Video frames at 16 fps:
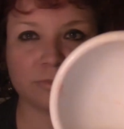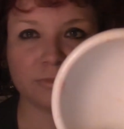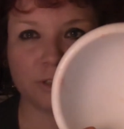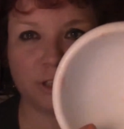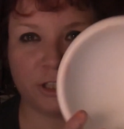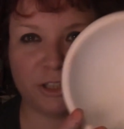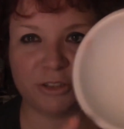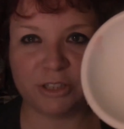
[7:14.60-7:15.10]

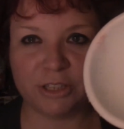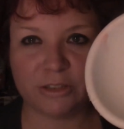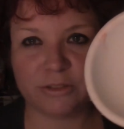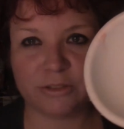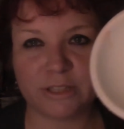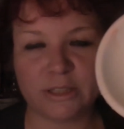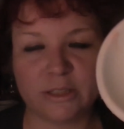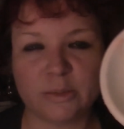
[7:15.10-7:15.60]
she used to
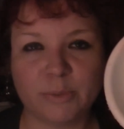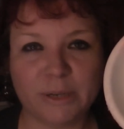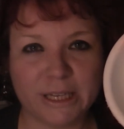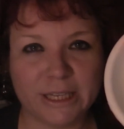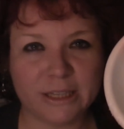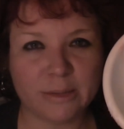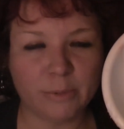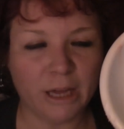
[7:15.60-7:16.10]
use this to
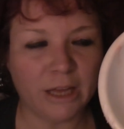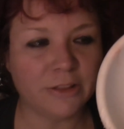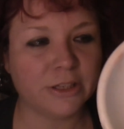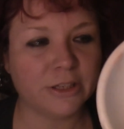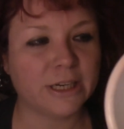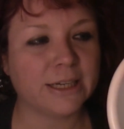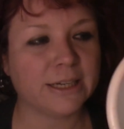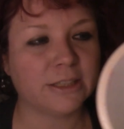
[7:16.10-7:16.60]
play in the bath,
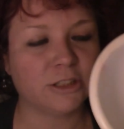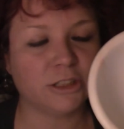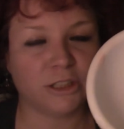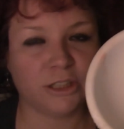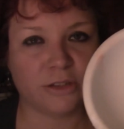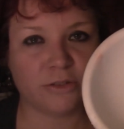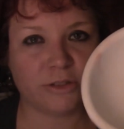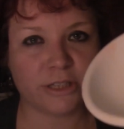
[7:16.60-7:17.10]
and I
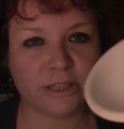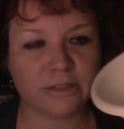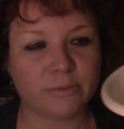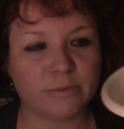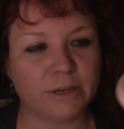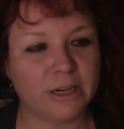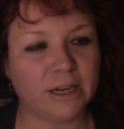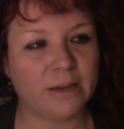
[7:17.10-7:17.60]
actually use this
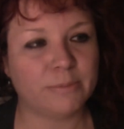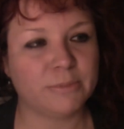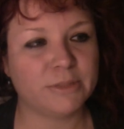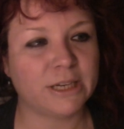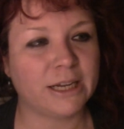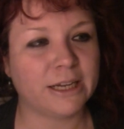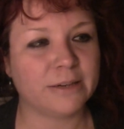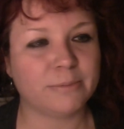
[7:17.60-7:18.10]
when I'm
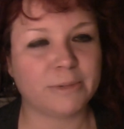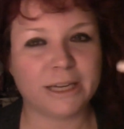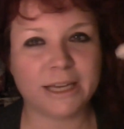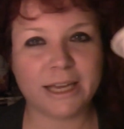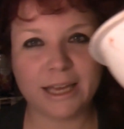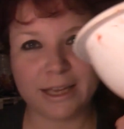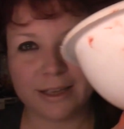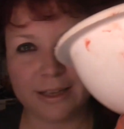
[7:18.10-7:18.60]
dyeing my hair.